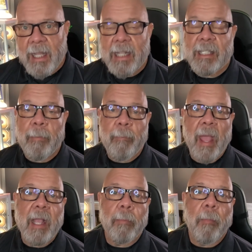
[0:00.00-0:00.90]
that's the
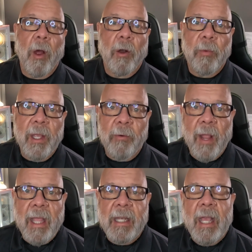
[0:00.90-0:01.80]
bank borrowing
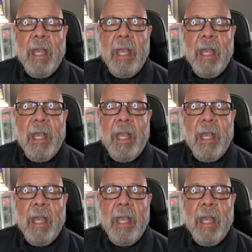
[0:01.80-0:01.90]
rate.